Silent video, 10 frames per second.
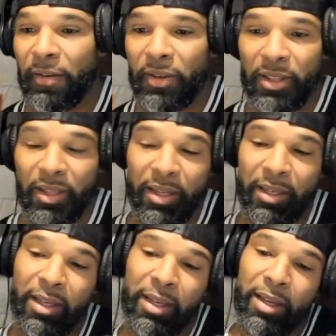everything.
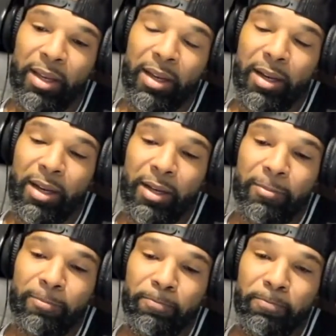
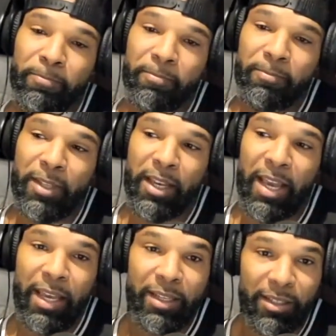Um, and
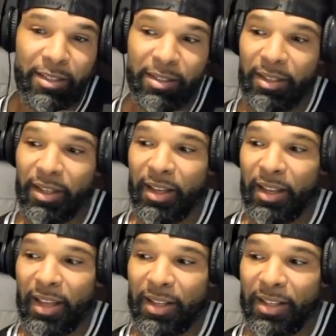ages,
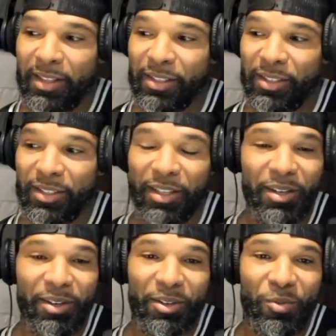and then just to
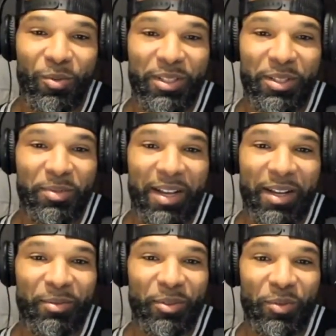hear the wisdom that
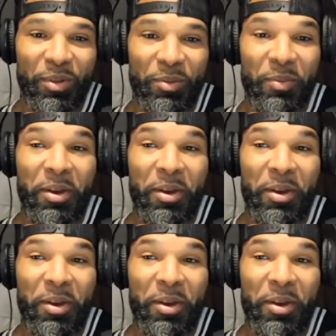comes from them